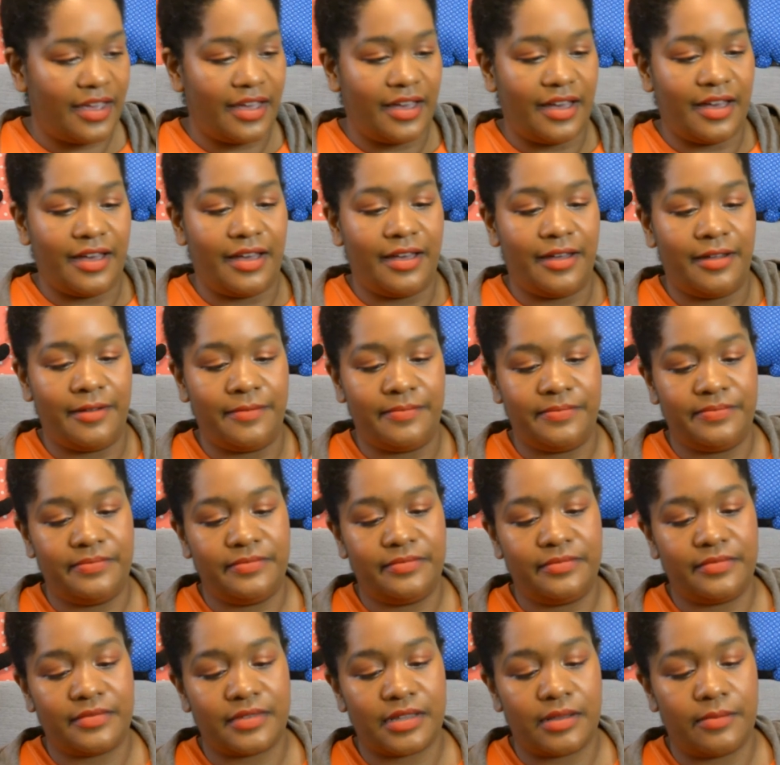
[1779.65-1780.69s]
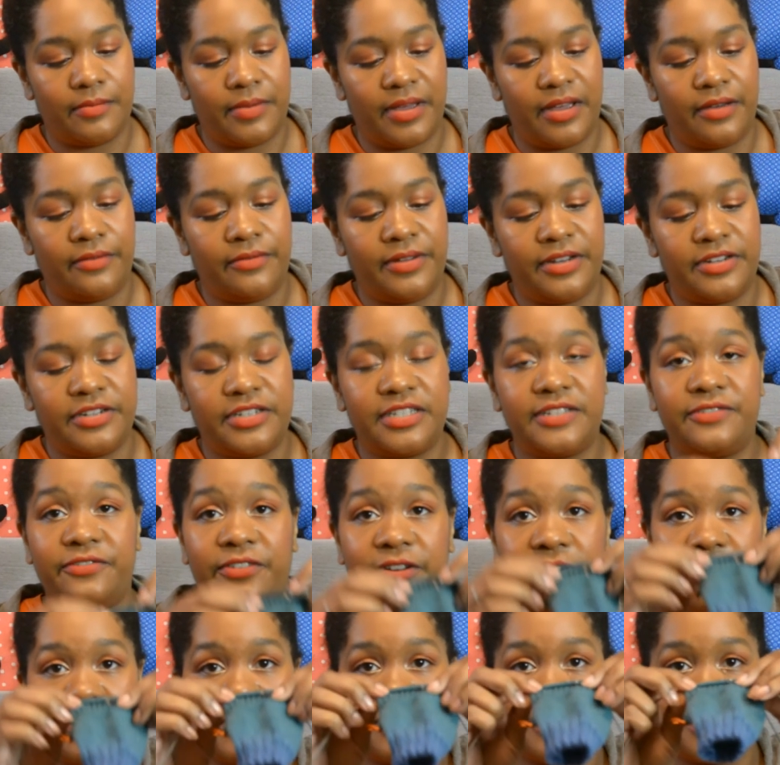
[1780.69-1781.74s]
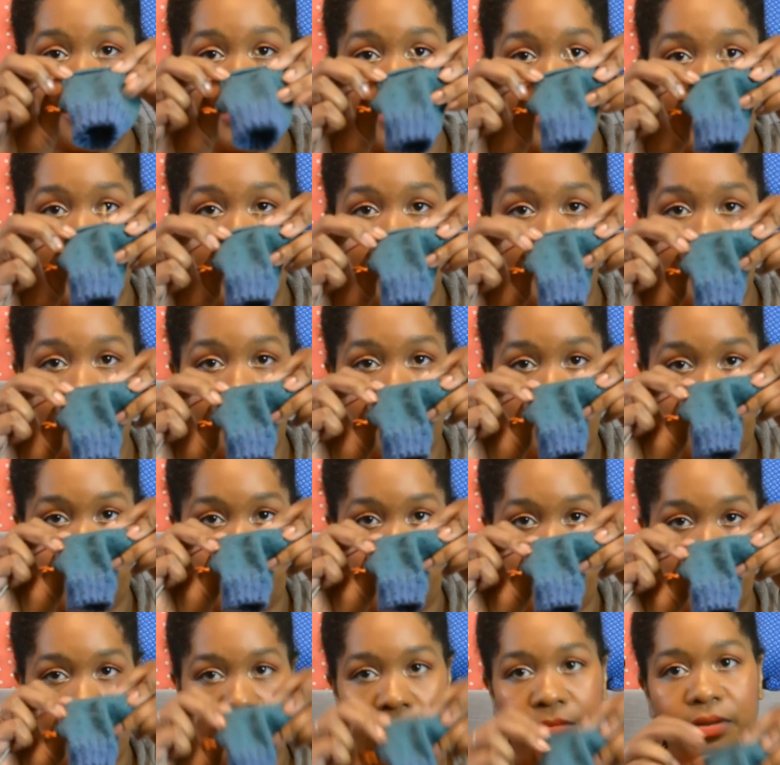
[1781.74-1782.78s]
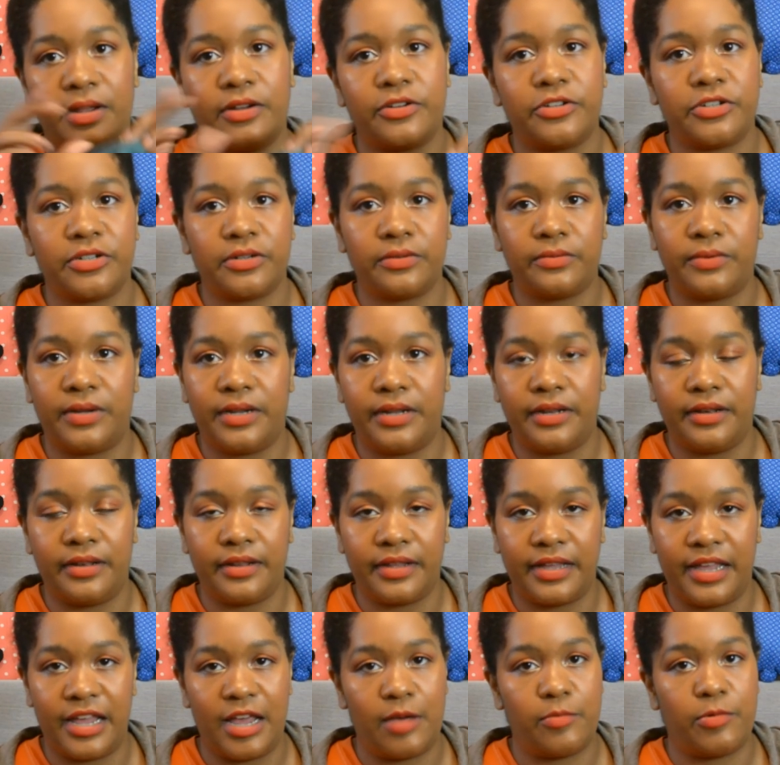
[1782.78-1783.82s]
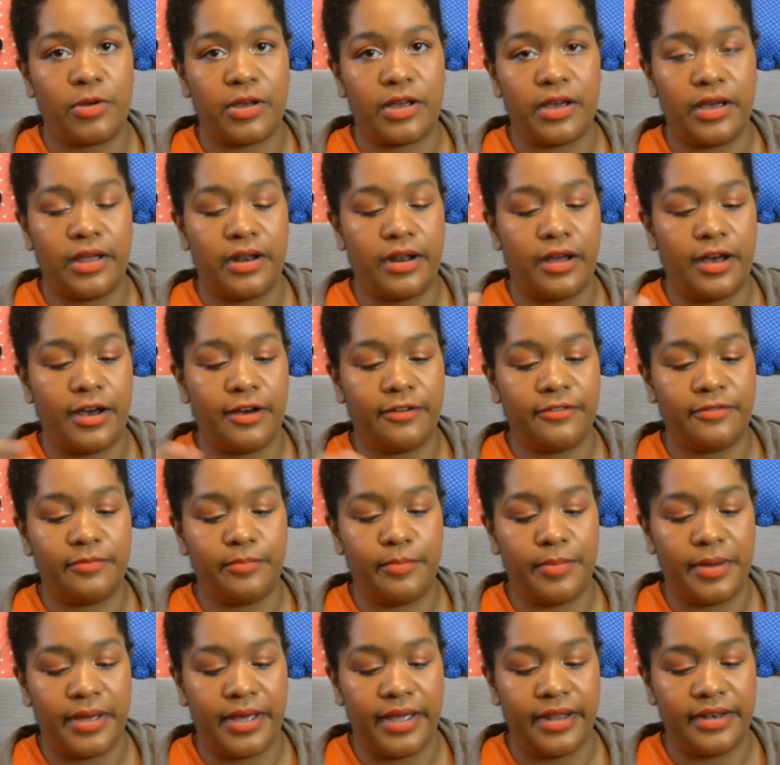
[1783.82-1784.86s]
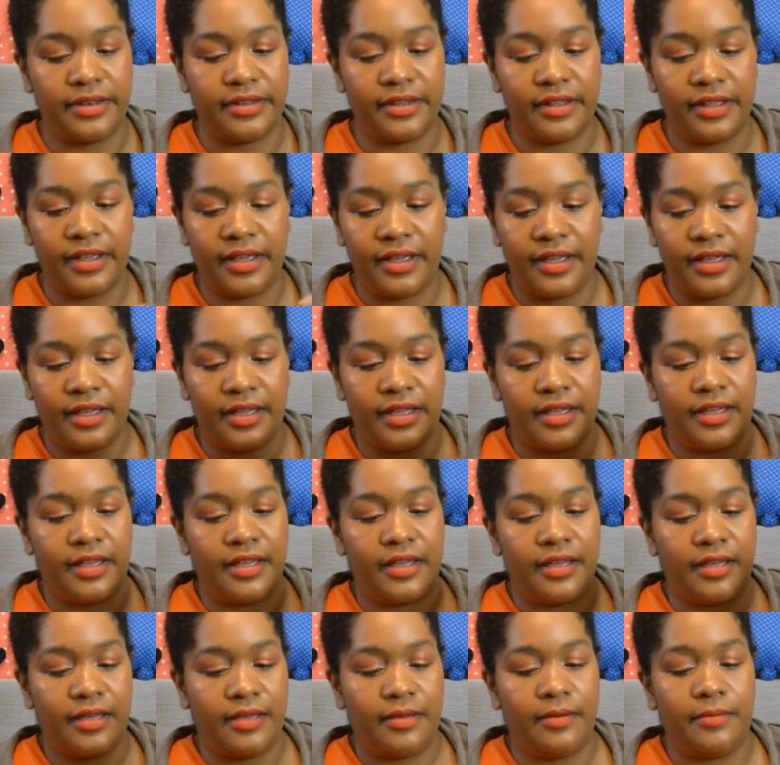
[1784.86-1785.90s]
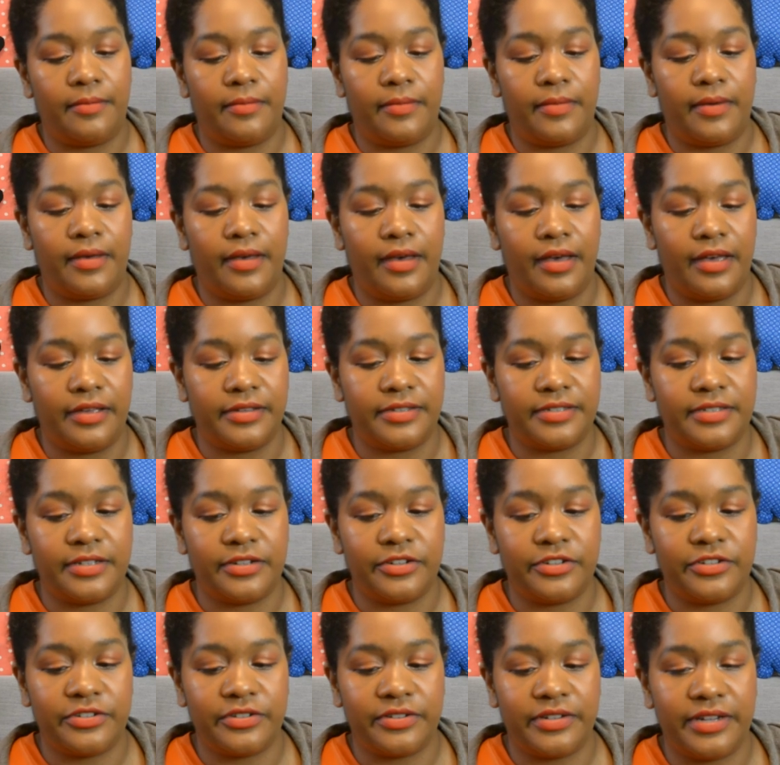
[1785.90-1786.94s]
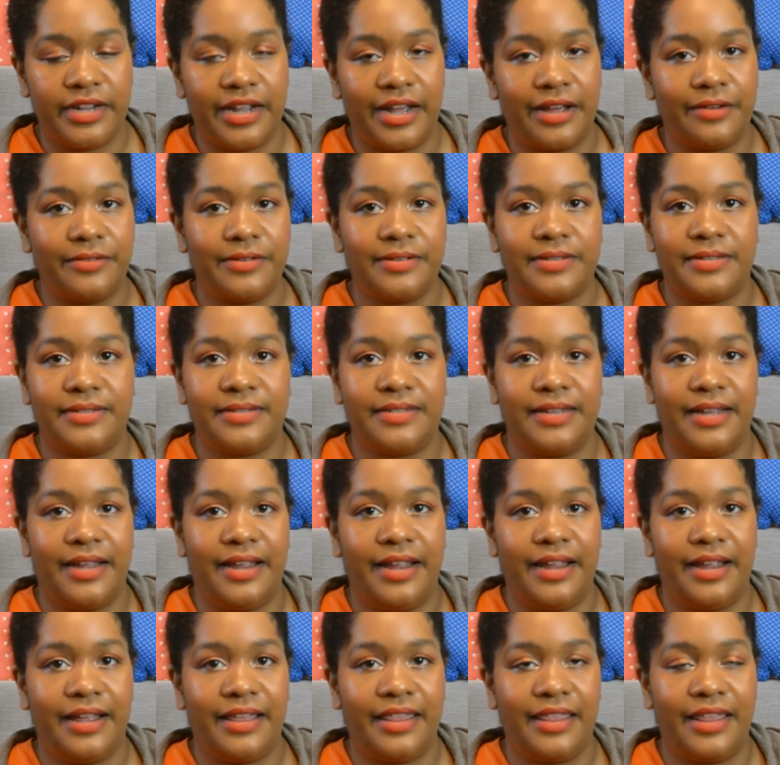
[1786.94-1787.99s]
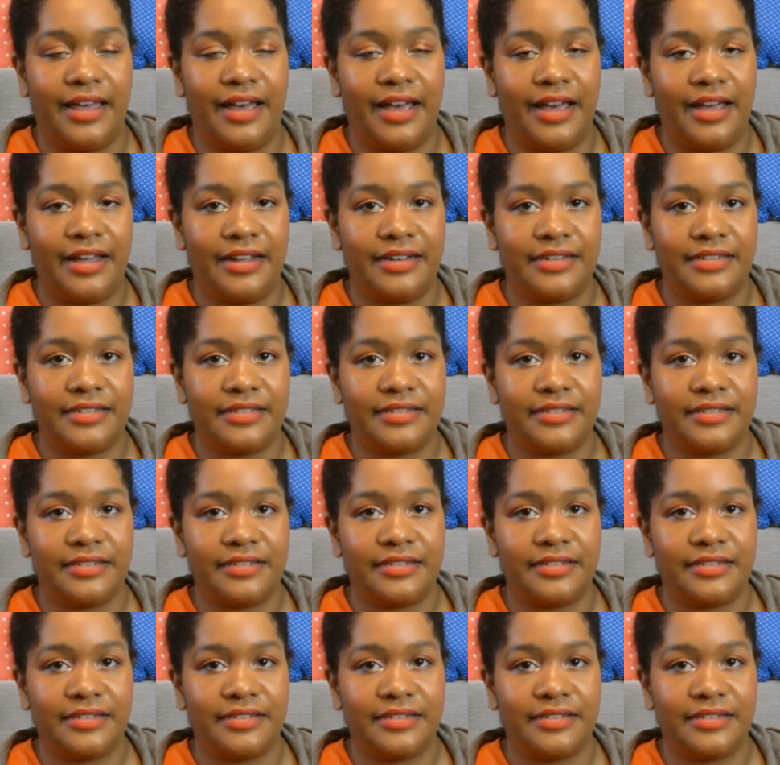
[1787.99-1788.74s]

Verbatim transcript: Um, but we just finished our 10th row. I'm not sure when the camera cut off, but essentially I was saying that